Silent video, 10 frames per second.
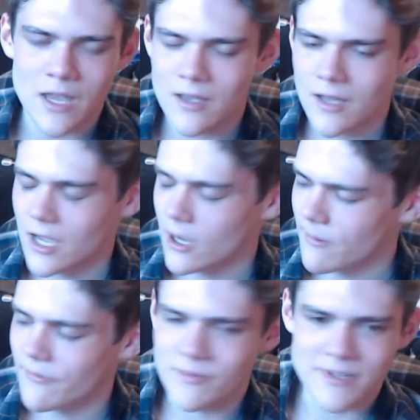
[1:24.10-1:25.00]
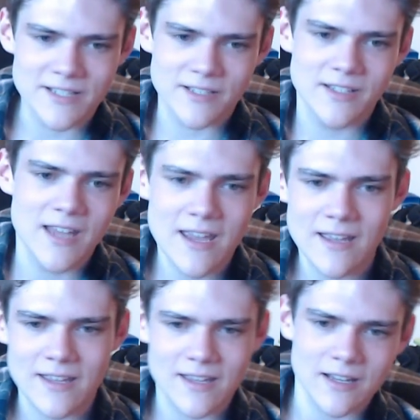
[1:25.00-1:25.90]
I hope everybody's a good day,
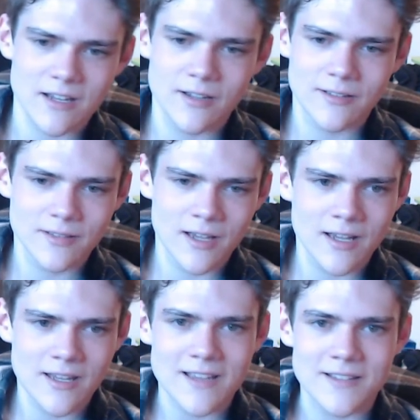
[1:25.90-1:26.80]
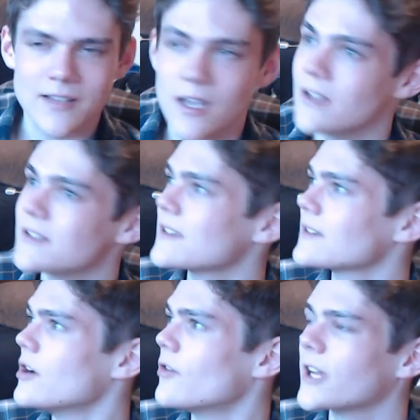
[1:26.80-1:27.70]
and I, uh, yeah, uh, it's like
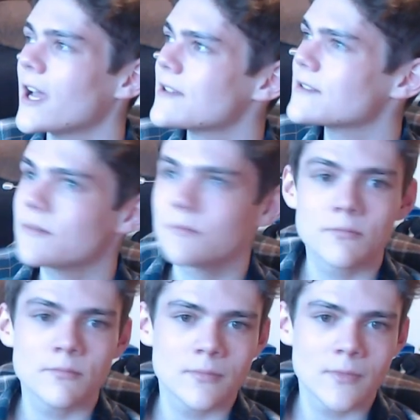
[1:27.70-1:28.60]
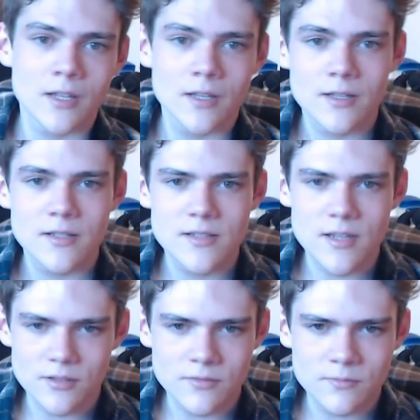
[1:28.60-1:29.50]
overcast. See you, dude.